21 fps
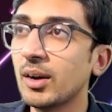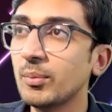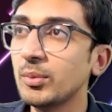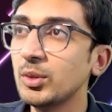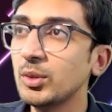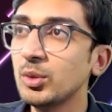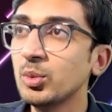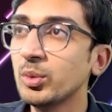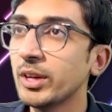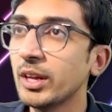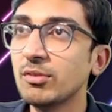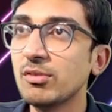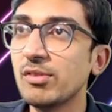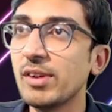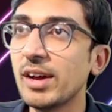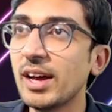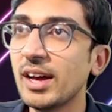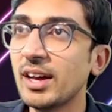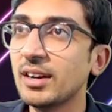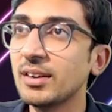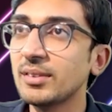you can
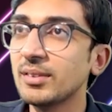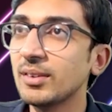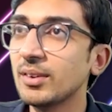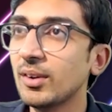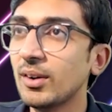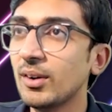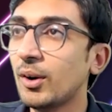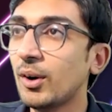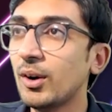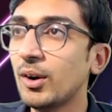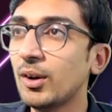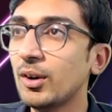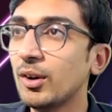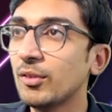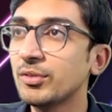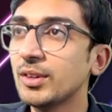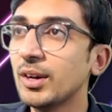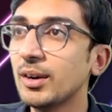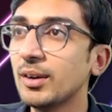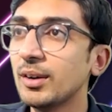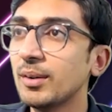wear all of
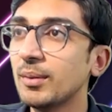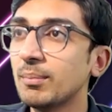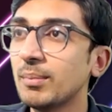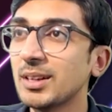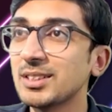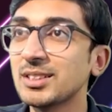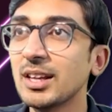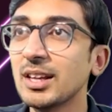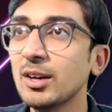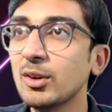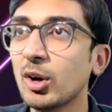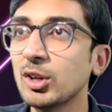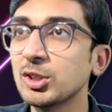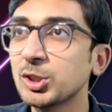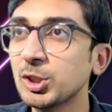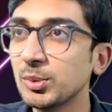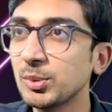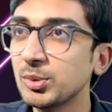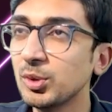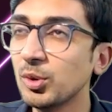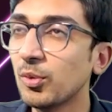the muscle
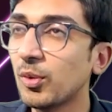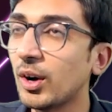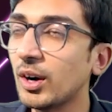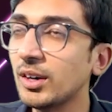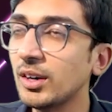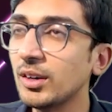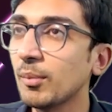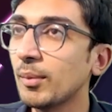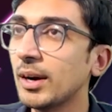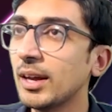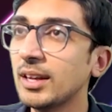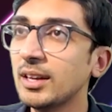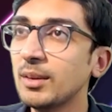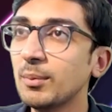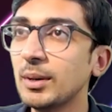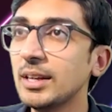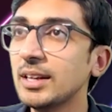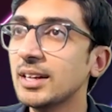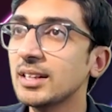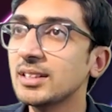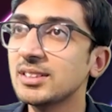costumes you want, but
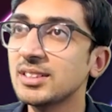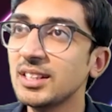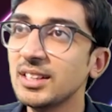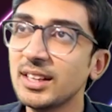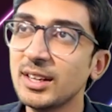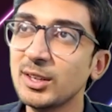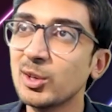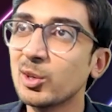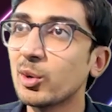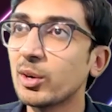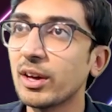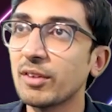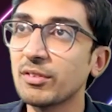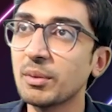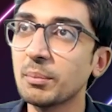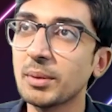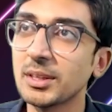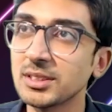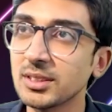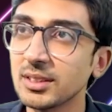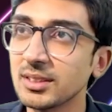anybody can see that you don't have the
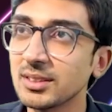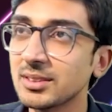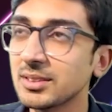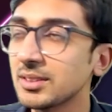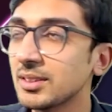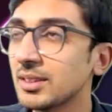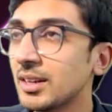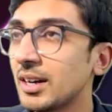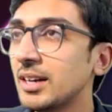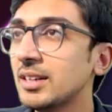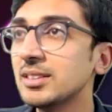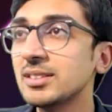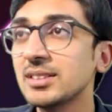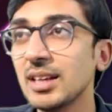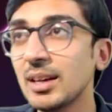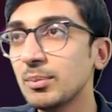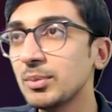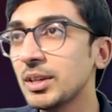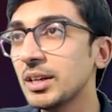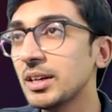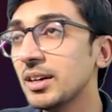muscles, right?
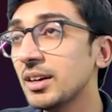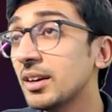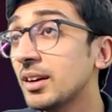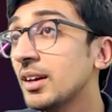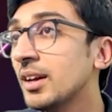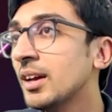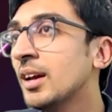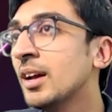Same thing here.